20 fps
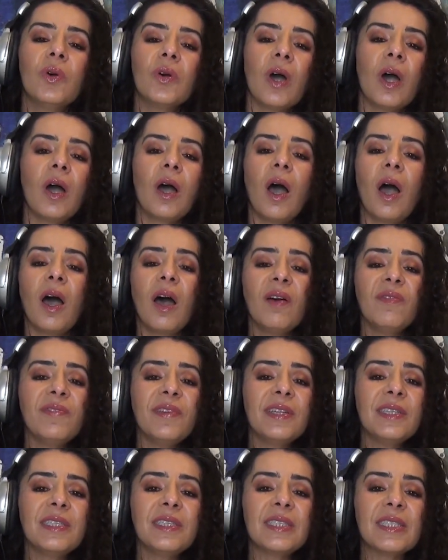
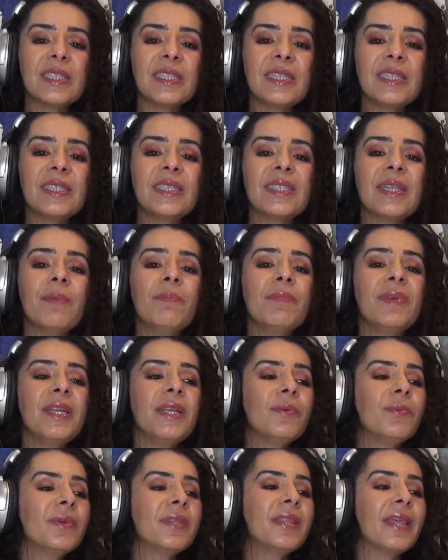obviously
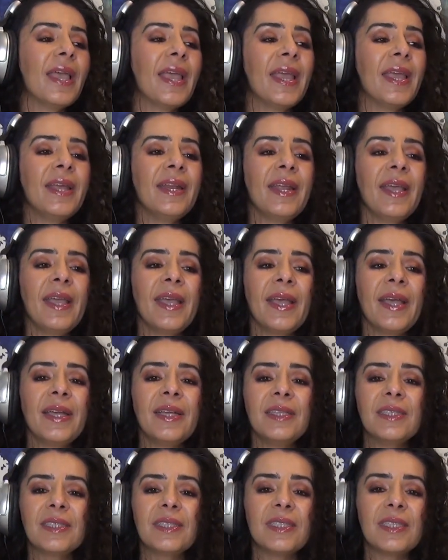somebody with 8
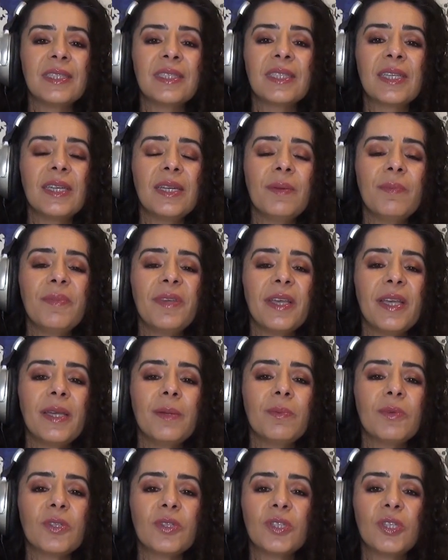hands is going to be
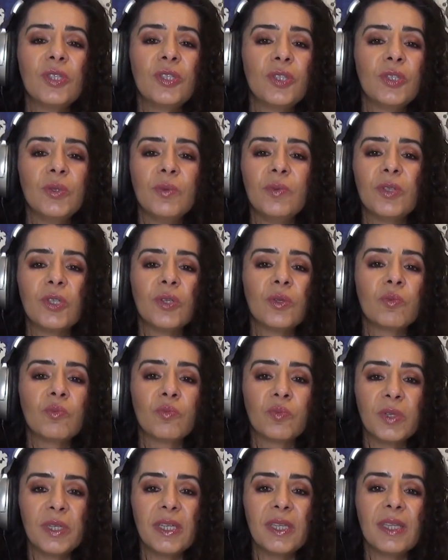able to
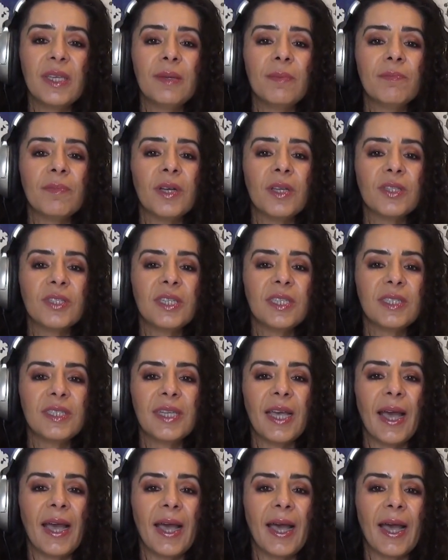really
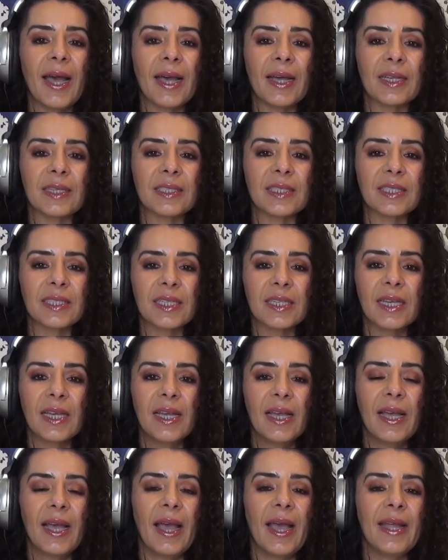multitask
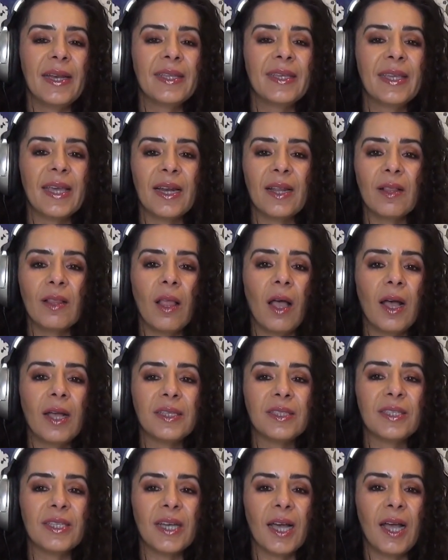and get a
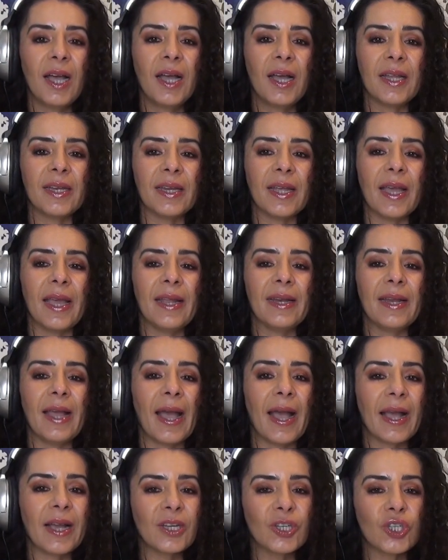lot done and
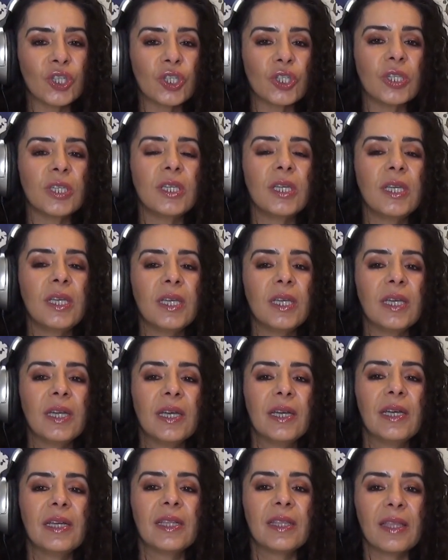actually
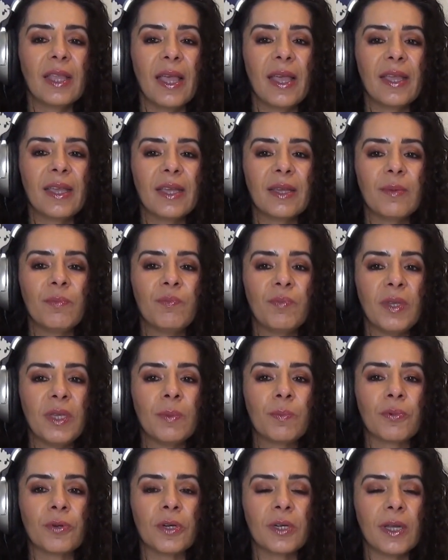be
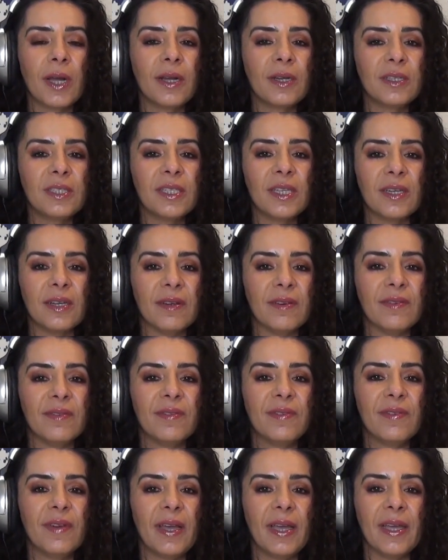
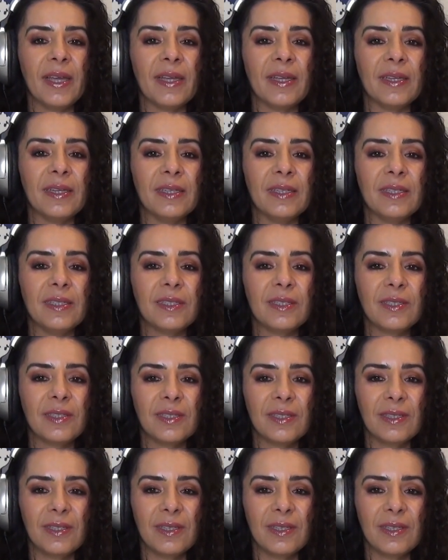productive, and